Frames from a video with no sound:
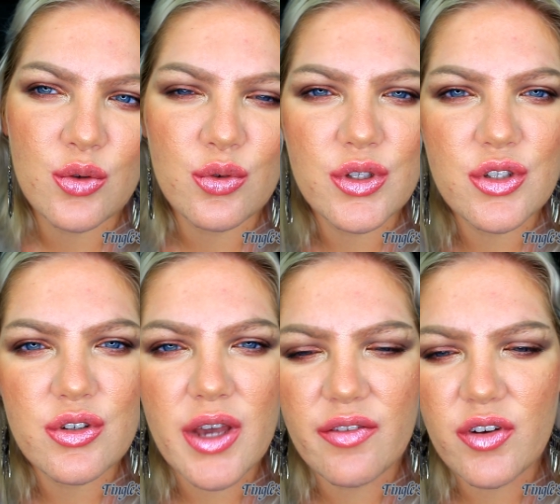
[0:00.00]
would you
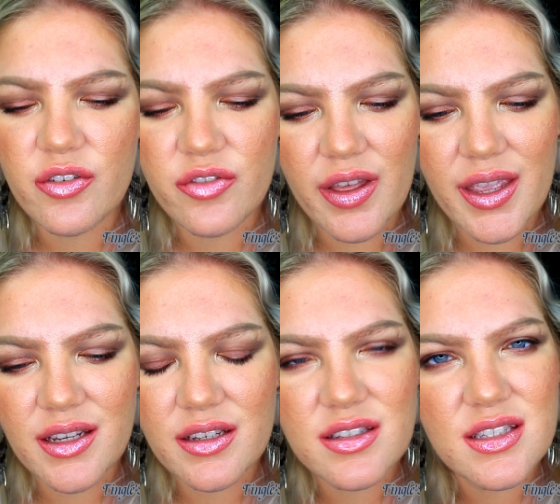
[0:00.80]
ever
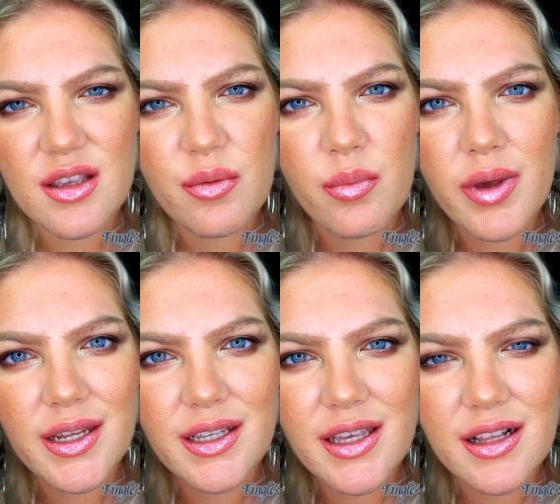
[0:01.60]
find
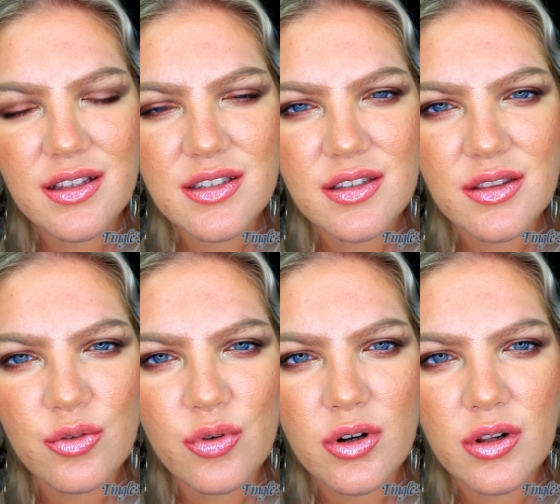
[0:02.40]
somebody else in the
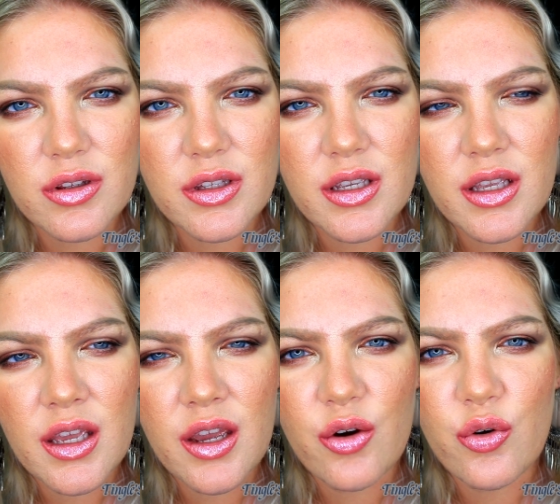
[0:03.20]
world
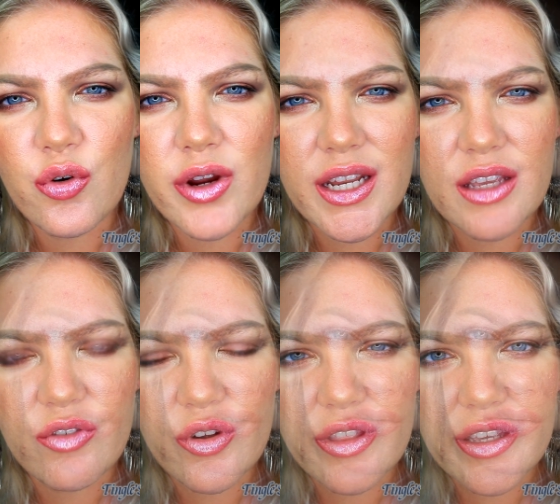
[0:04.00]
ready
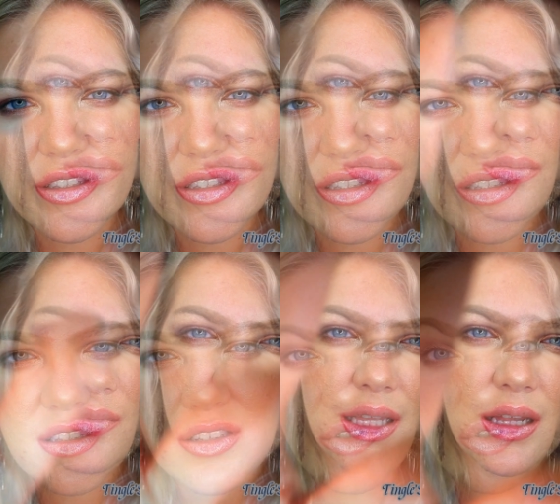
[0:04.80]
for this?
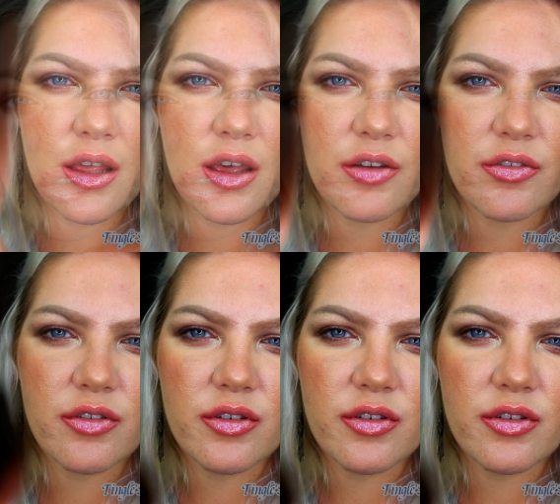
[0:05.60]
My love,